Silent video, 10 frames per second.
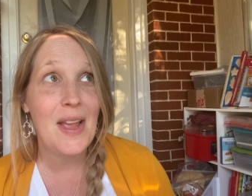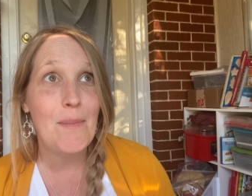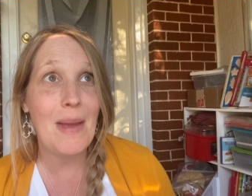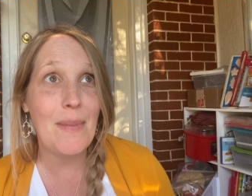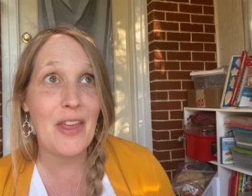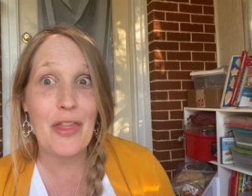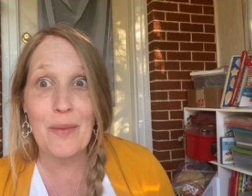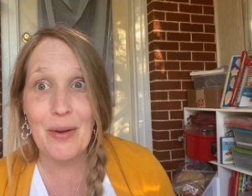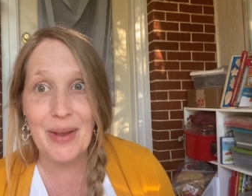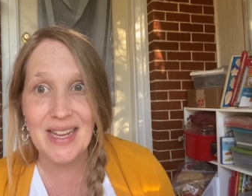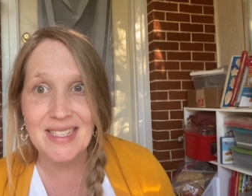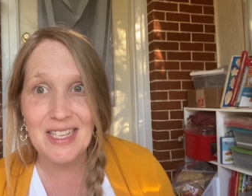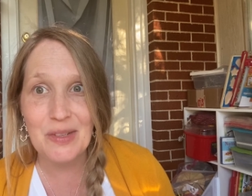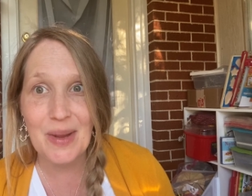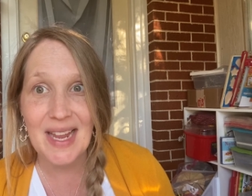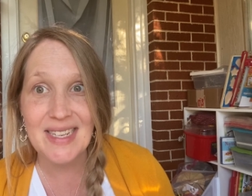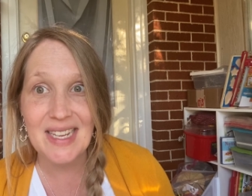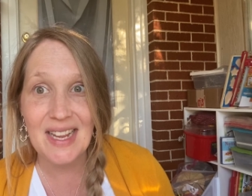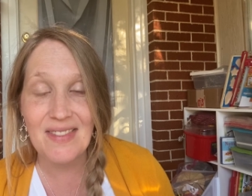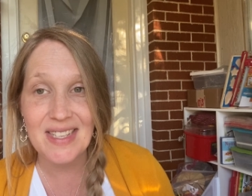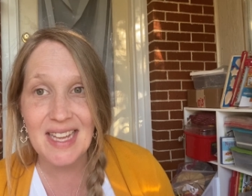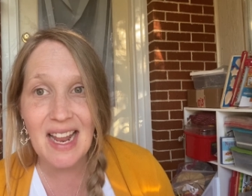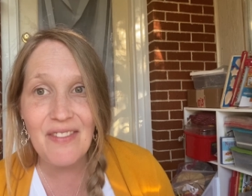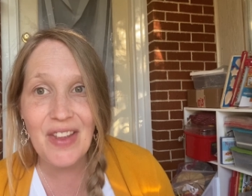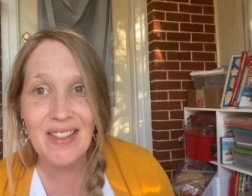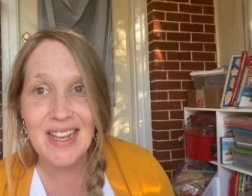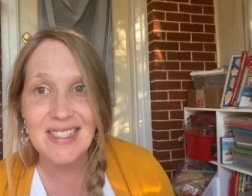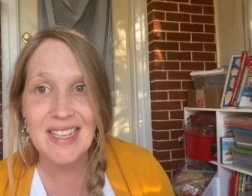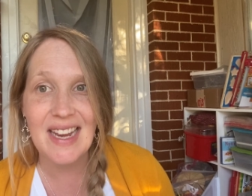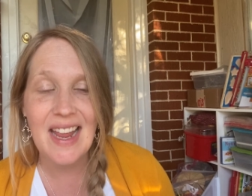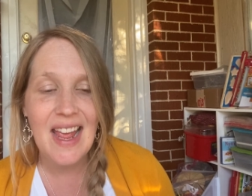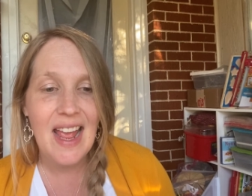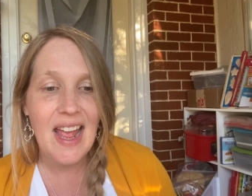maybe 3 weeks since we had done this elephant lesson.